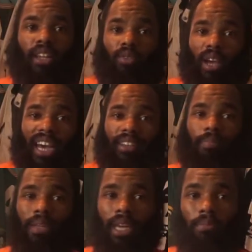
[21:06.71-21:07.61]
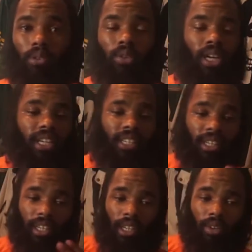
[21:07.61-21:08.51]
You have to be able
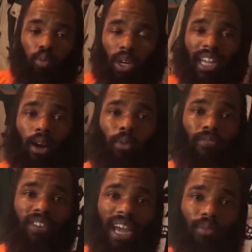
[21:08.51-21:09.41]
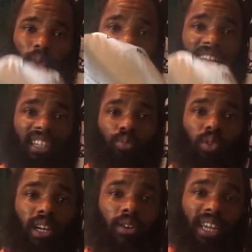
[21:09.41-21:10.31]
to work out with lightweight as
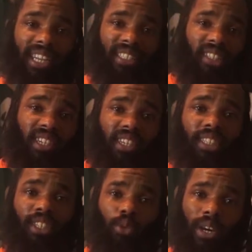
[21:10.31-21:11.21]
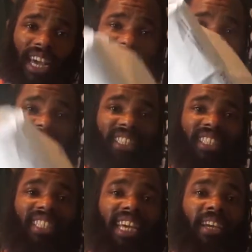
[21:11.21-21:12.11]
well. And it's good to do it at the
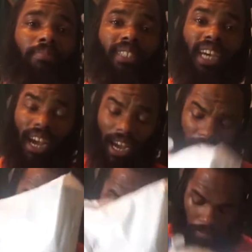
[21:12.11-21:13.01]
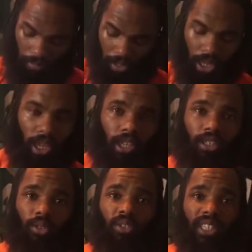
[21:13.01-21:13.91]
same time.
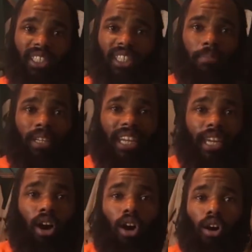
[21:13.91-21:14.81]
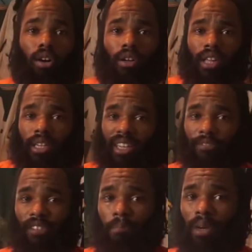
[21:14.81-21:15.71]
So you can stimulate all
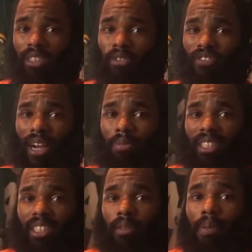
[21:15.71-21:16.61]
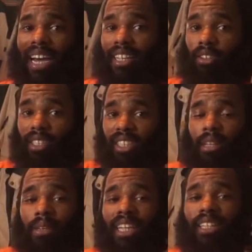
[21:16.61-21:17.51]
different muscle fibers in your body. You can
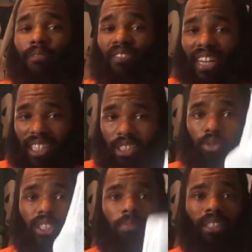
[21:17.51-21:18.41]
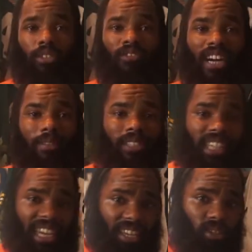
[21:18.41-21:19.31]
stimulate the fast twitch muscle fibers,
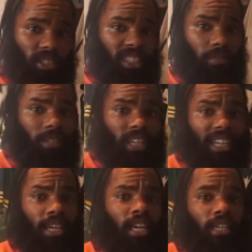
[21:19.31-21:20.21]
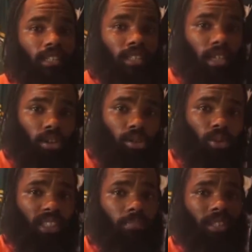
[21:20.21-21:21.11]
and you can stimulate the slow
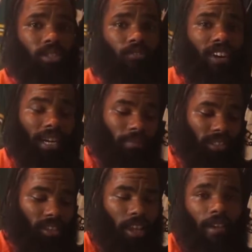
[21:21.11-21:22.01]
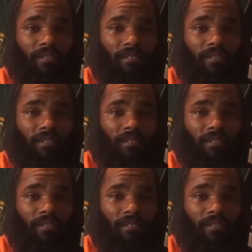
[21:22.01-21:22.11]
twitch muscle fibers.